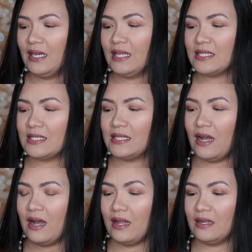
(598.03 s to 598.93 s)
It's
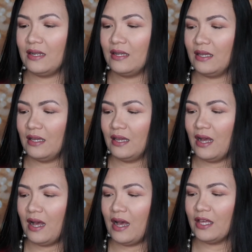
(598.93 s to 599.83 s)
not,
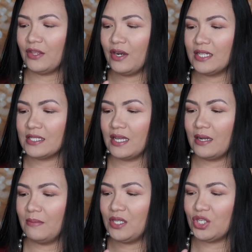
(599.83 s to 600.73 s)
I thought it's
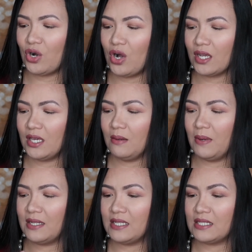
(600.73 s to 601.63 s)
gonna be chalky,
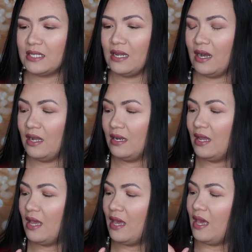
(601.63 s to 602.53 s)
but it's not,
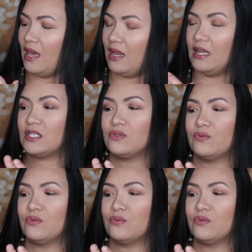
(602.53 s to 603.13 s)
and it's